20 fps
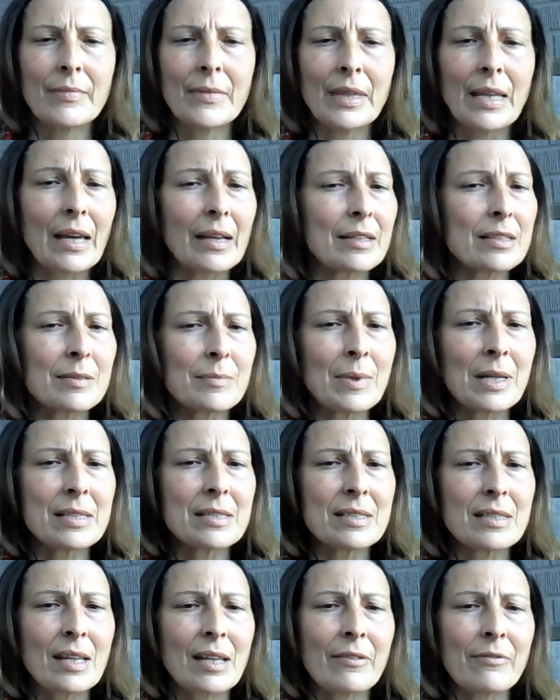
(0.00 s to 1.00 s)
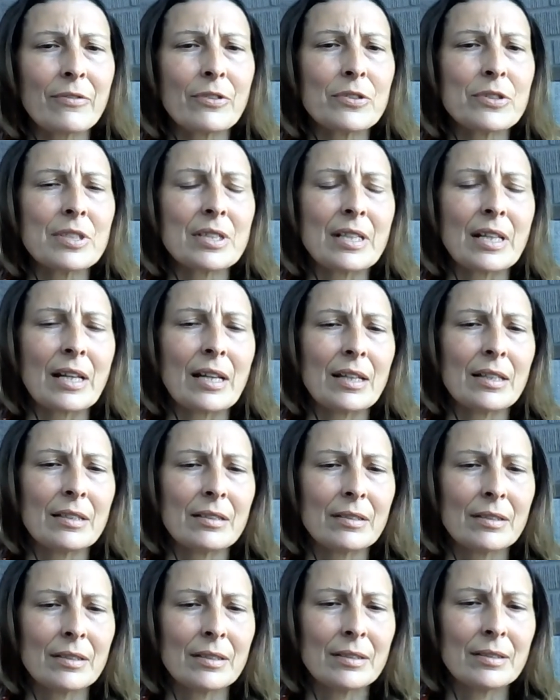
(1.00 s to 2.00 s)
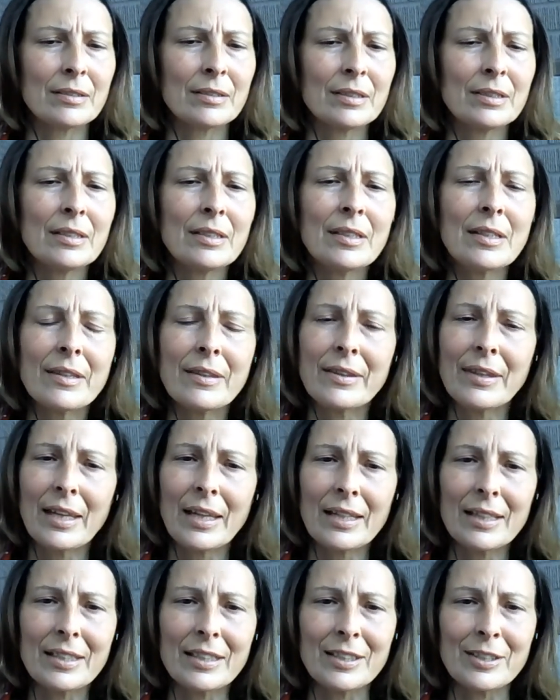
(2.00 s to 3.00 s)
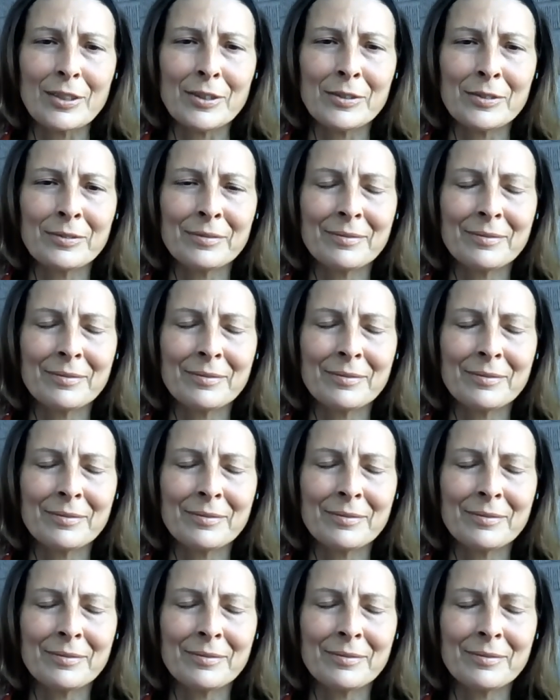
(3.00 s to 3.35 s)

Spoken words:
That is my say for today. Thank you.